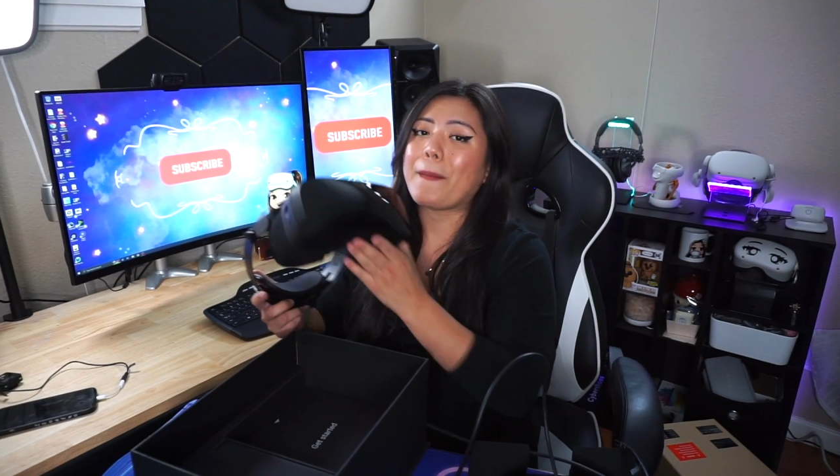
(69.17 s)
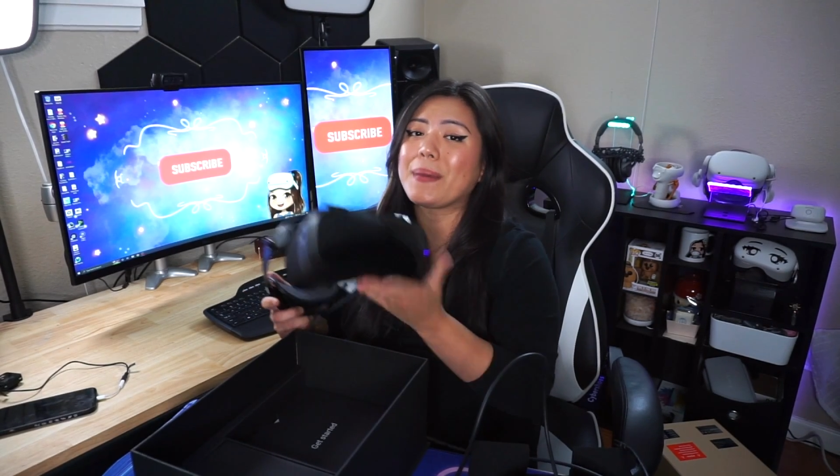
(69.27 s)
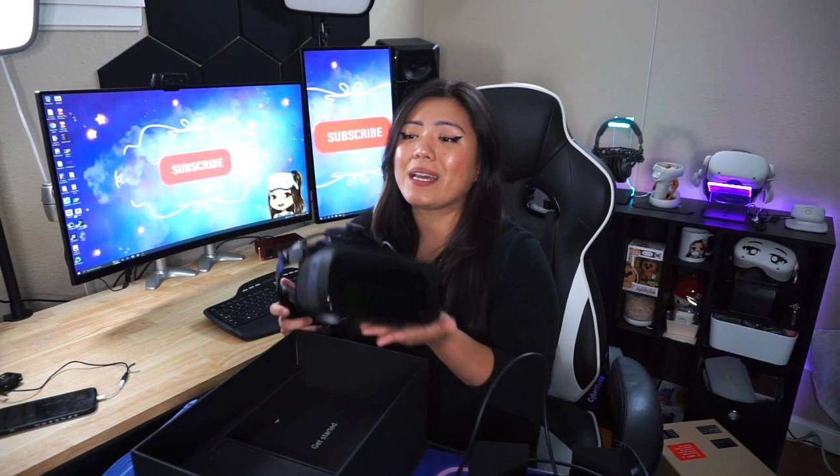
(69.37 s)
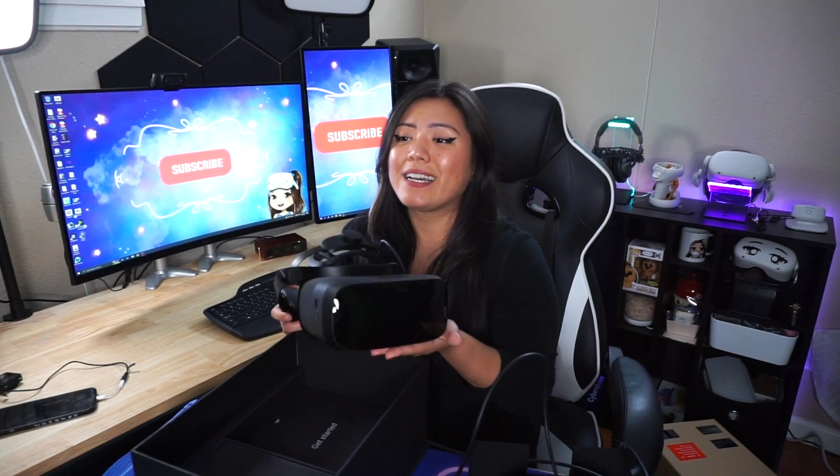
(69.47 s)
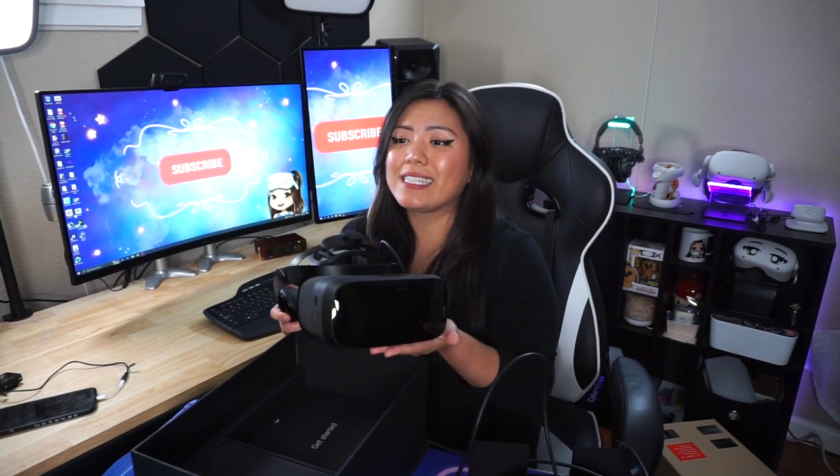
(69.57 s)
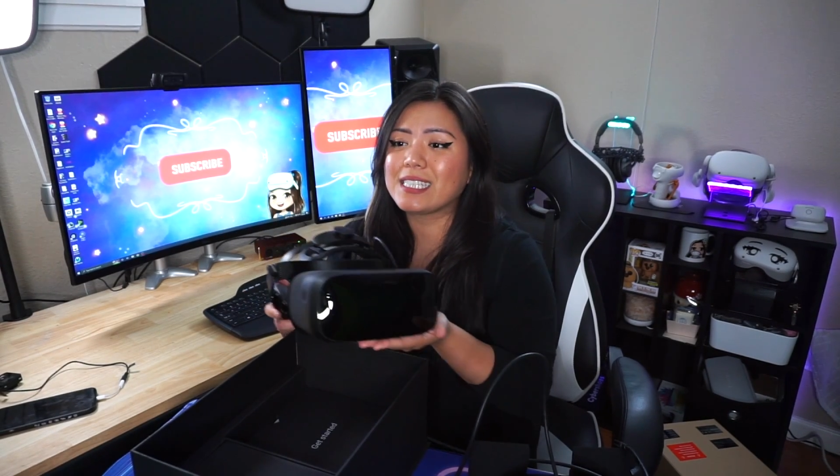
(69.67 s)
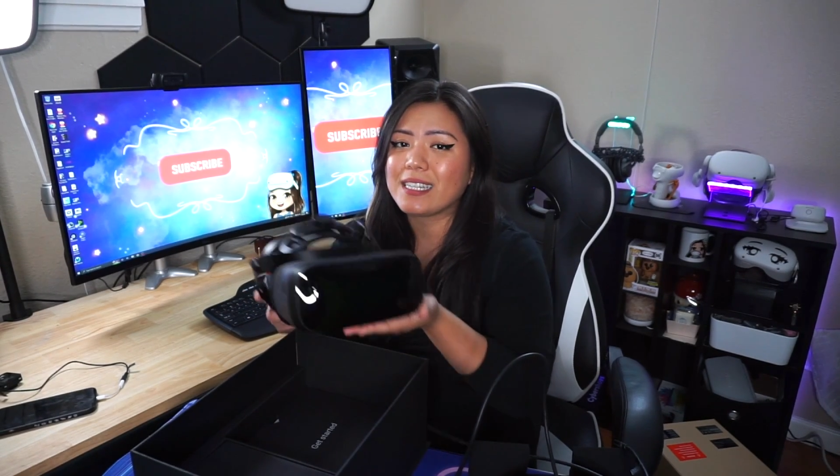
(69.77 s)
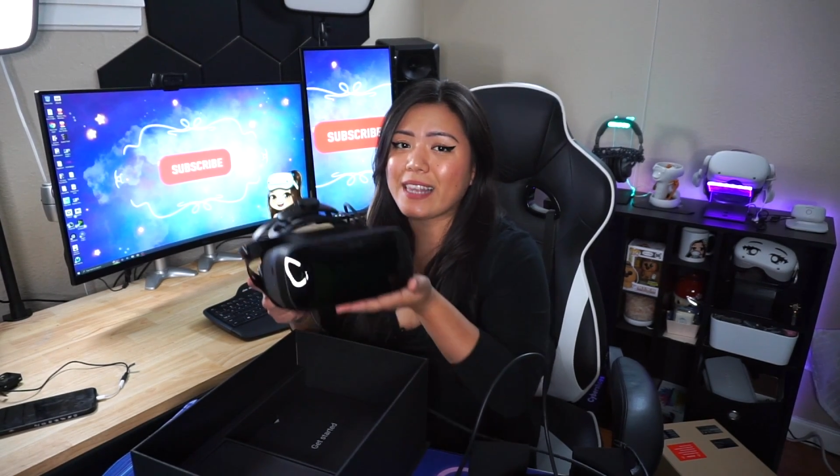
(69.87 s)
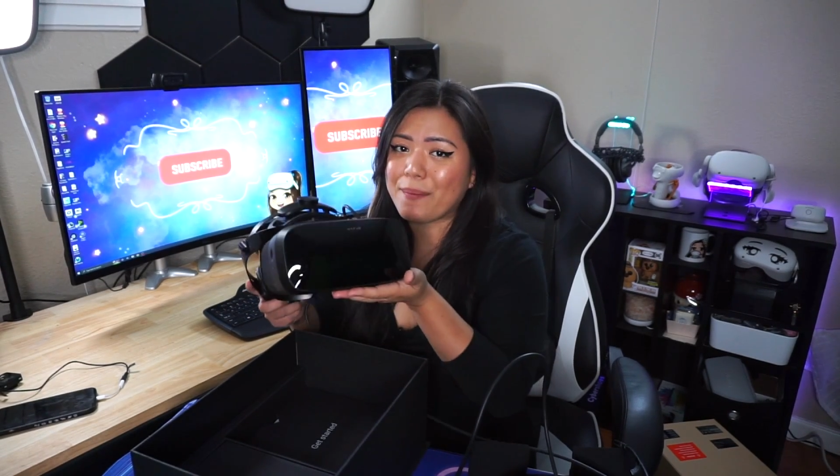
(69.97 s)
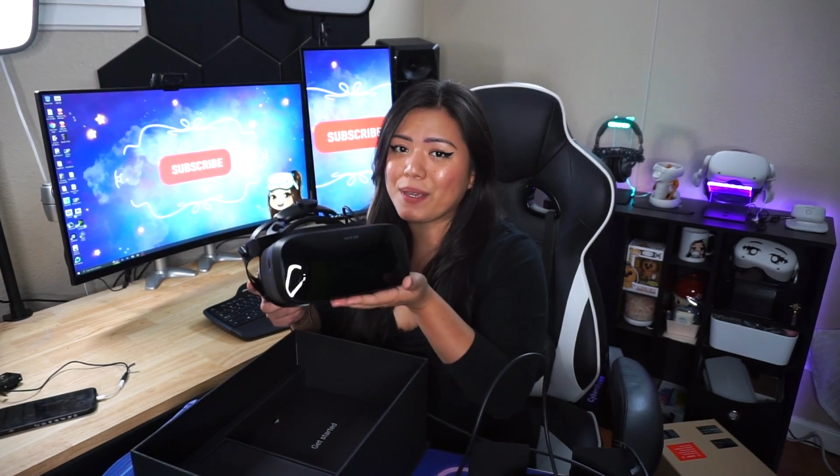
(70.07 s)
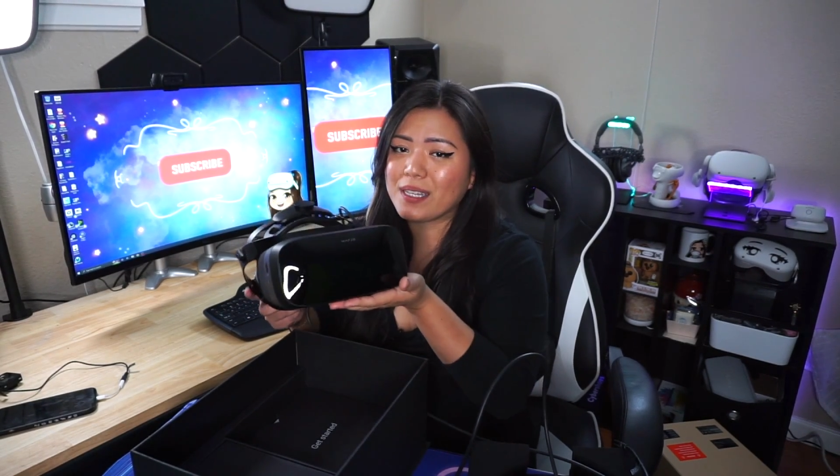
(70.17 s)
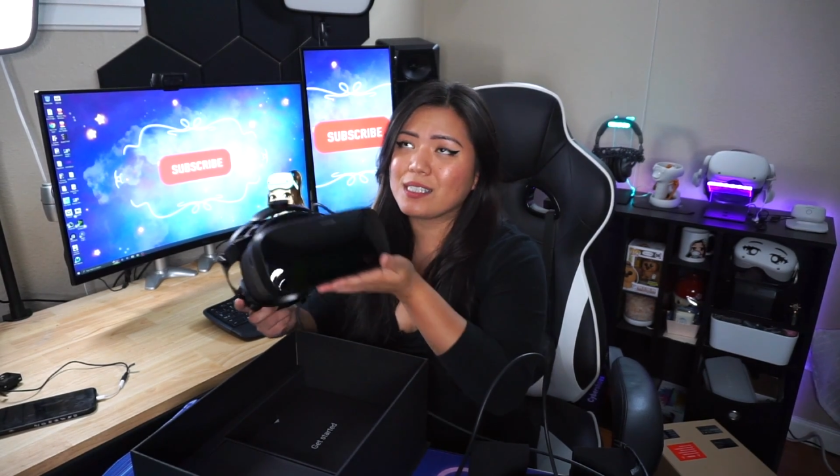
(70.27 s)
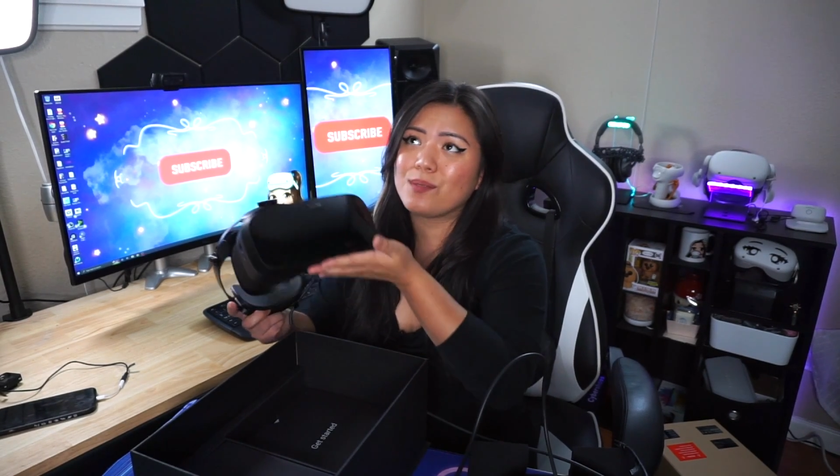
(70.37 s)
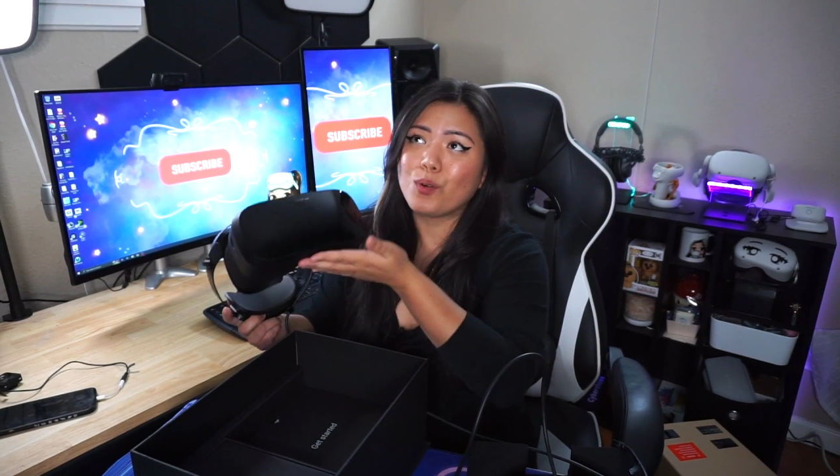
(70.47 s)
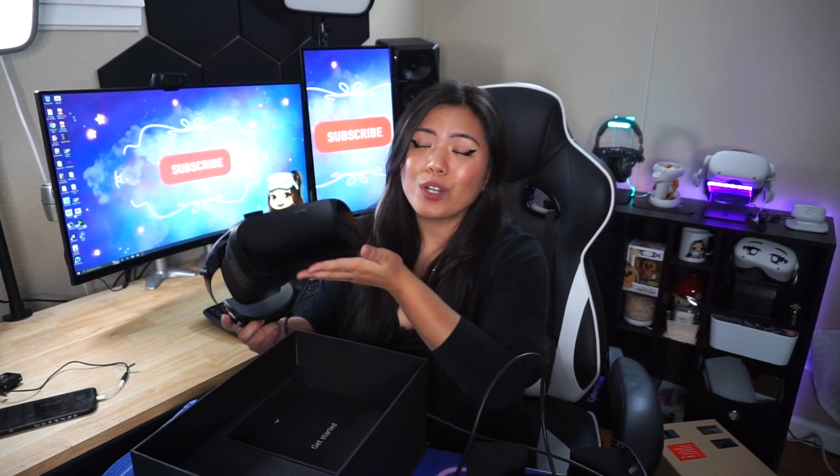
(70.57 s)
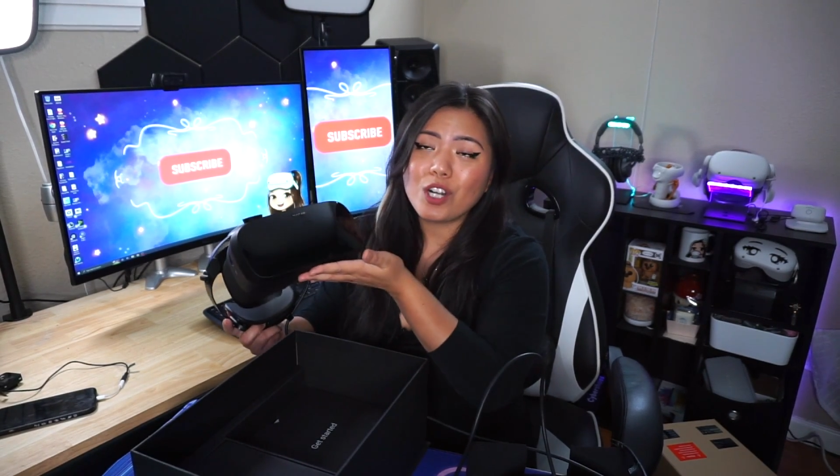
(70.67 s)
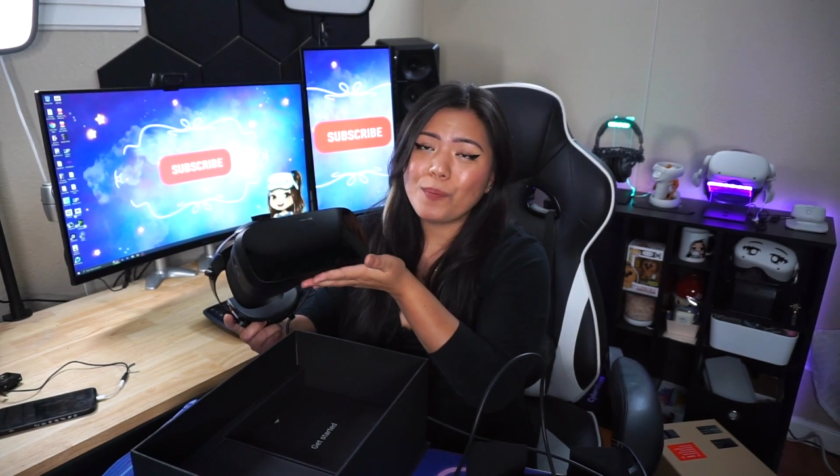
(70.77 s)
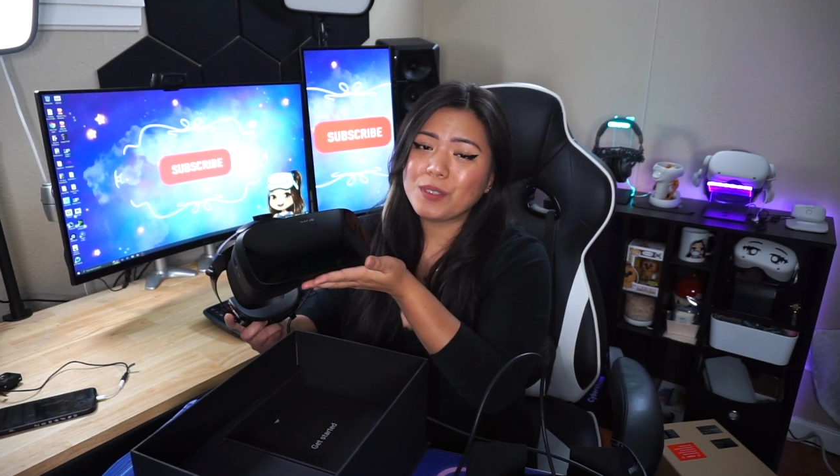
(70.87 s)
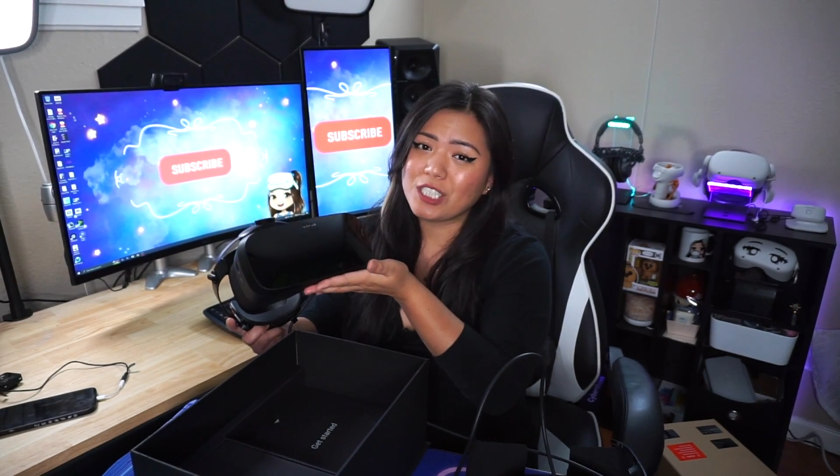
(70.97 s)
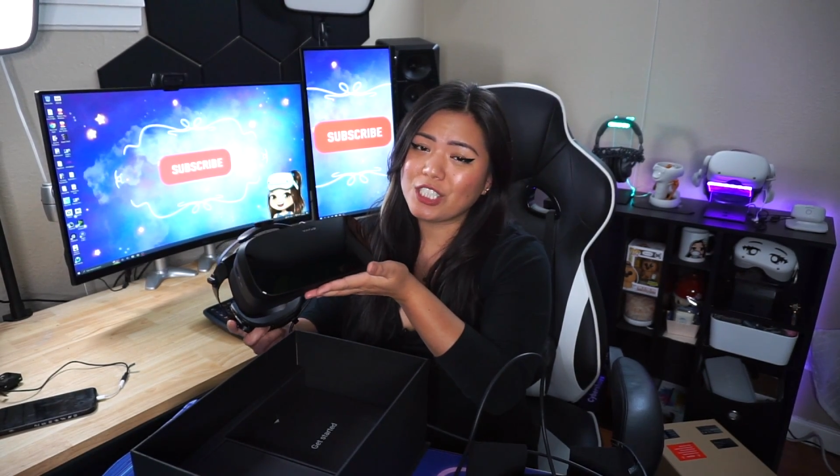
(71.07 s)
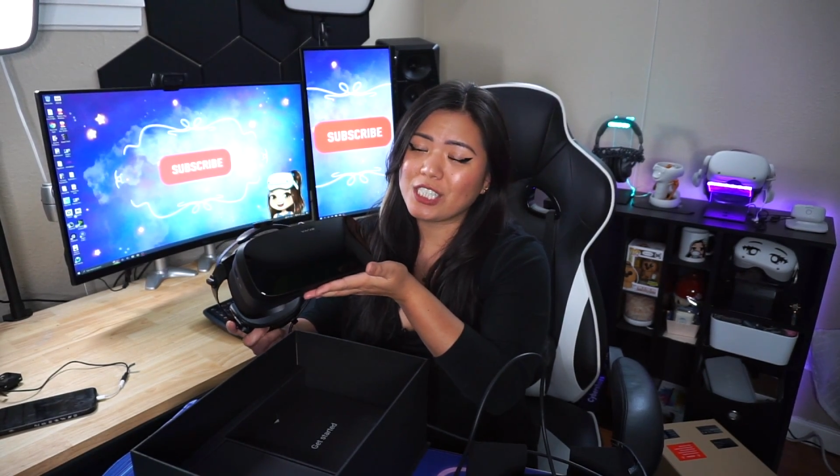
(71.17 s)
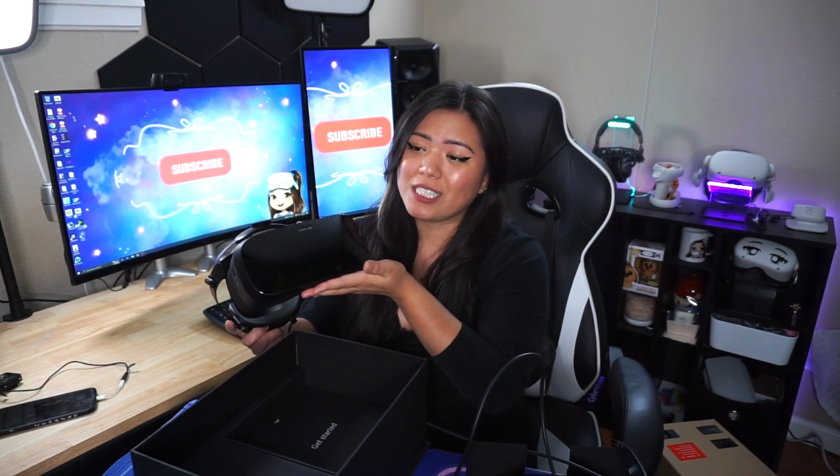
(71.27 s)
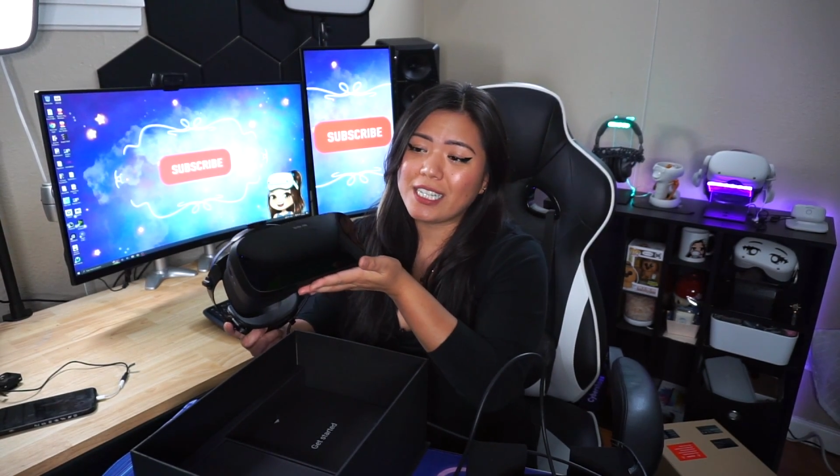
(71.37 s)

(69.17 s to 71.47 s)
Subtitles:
Because that means more competition